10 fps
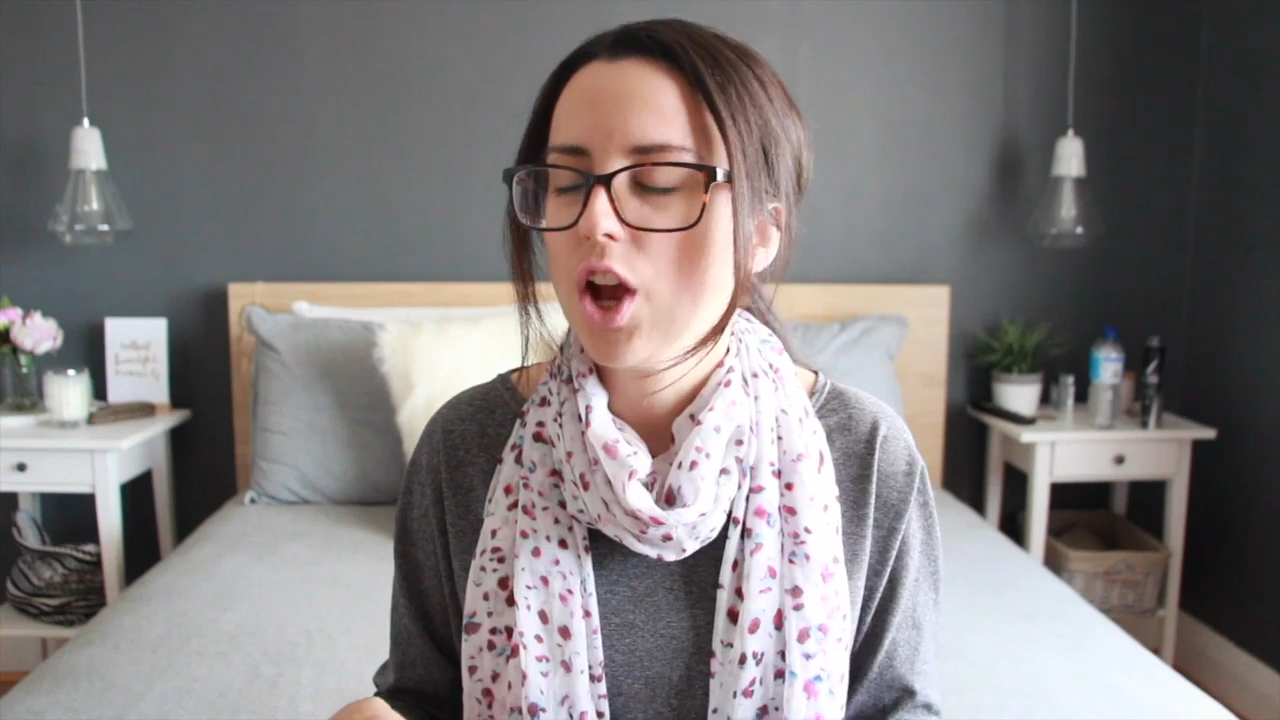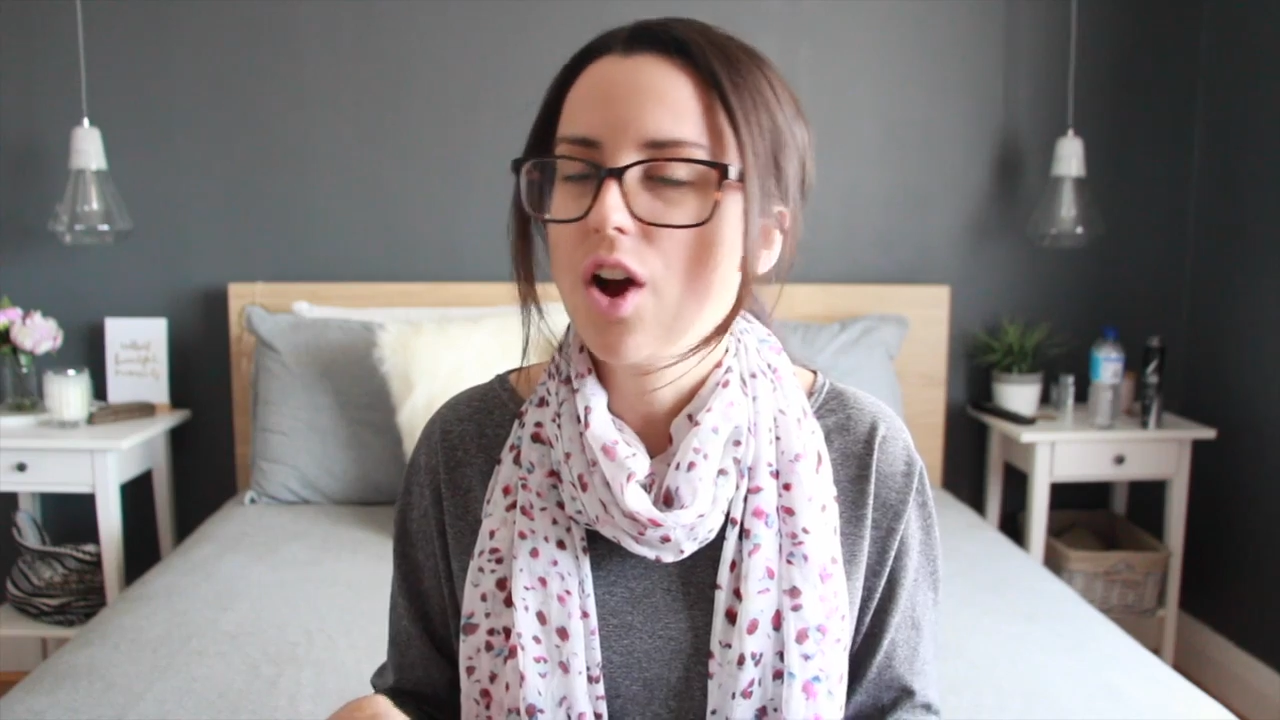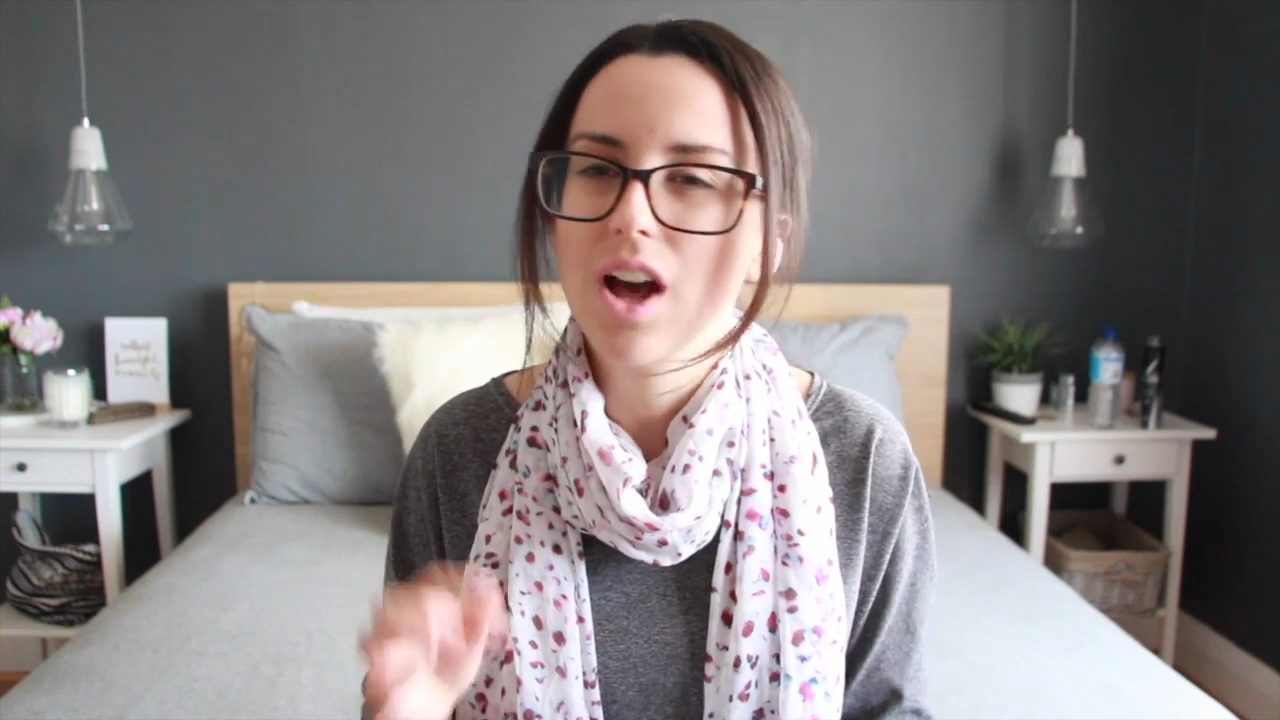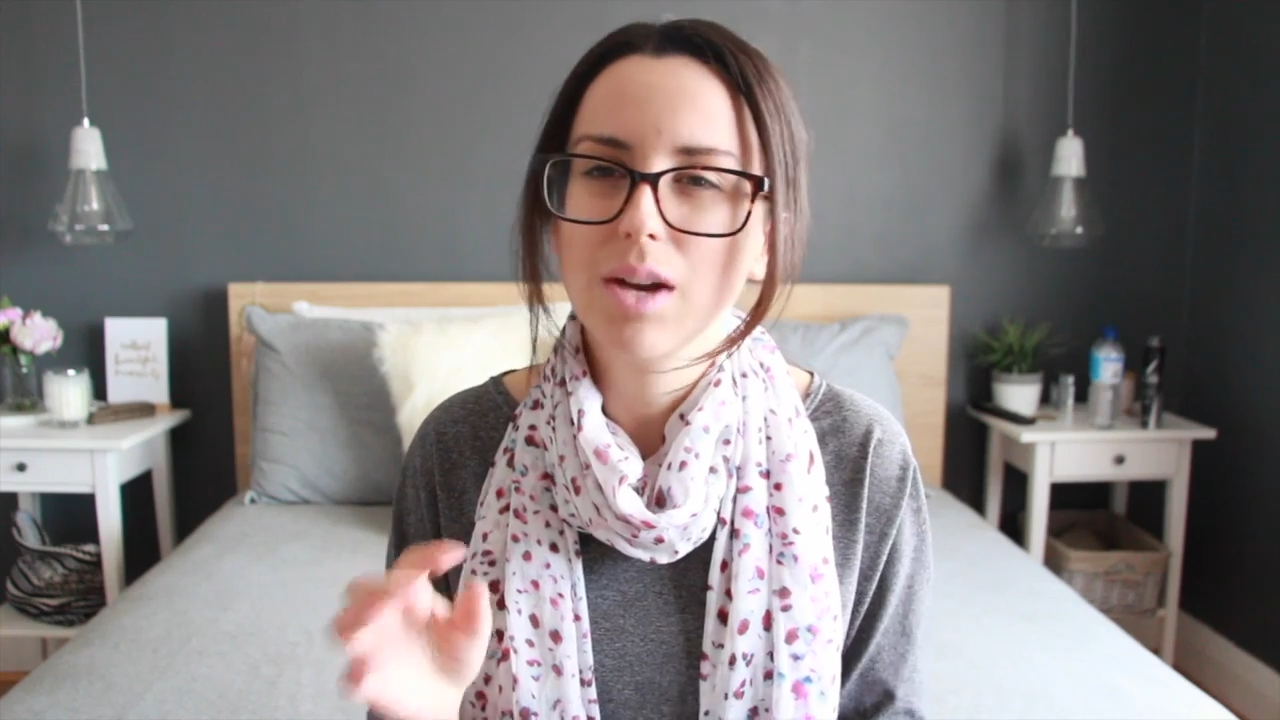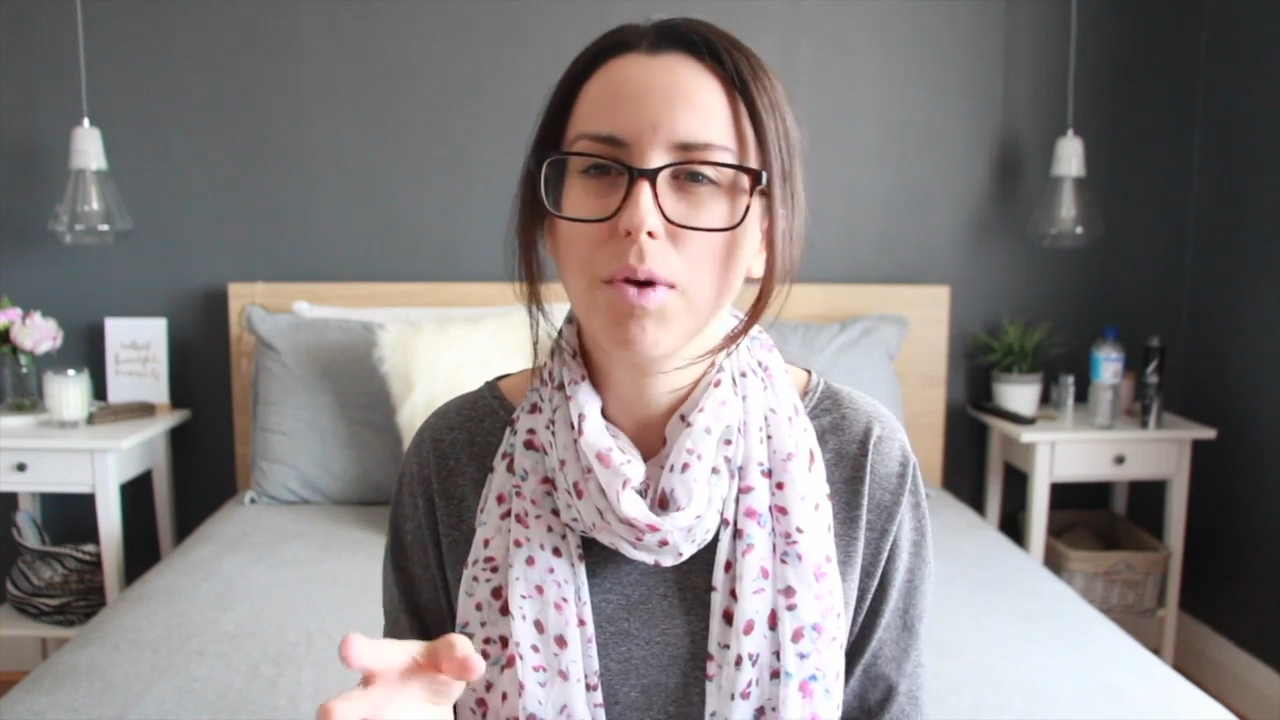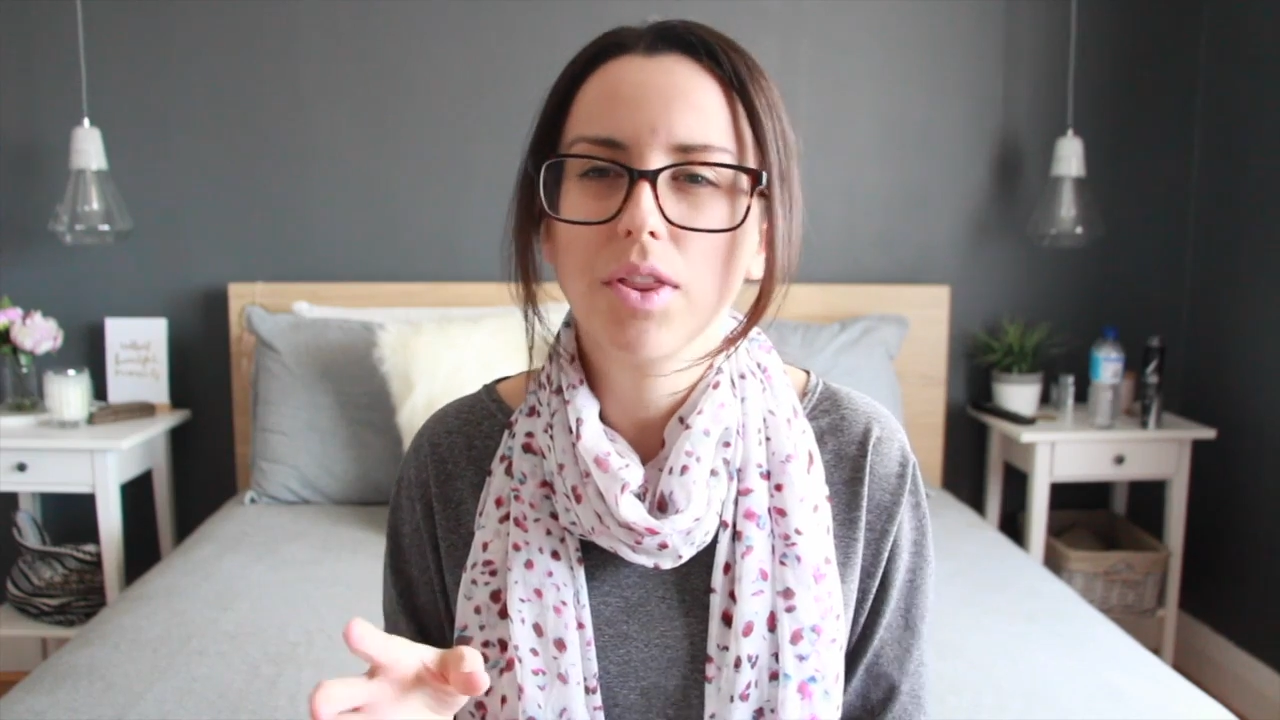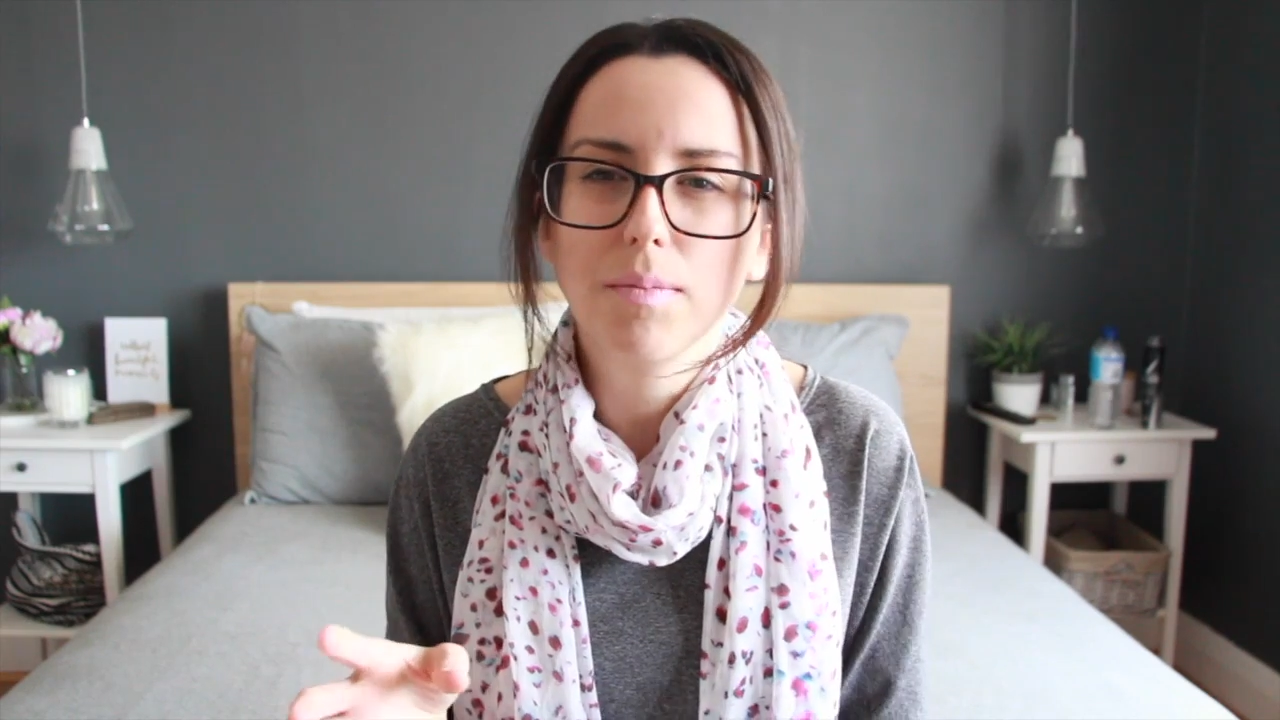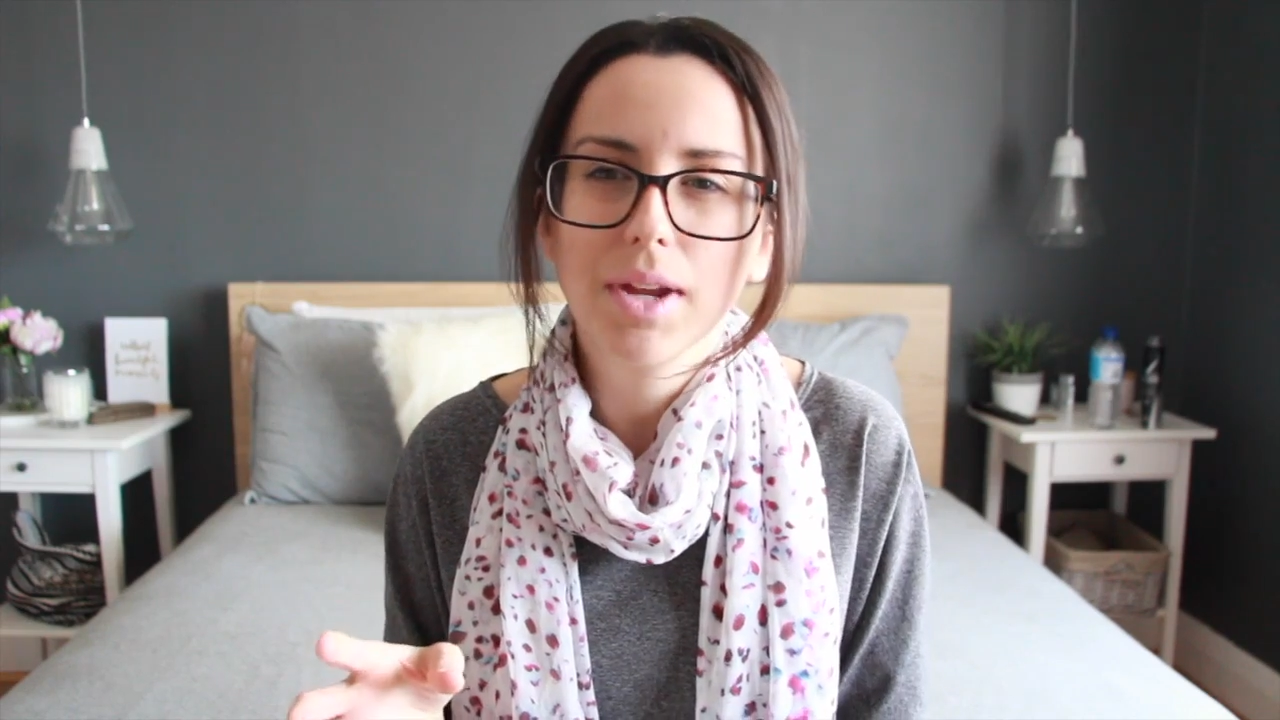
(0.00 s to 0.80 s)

kind of bothered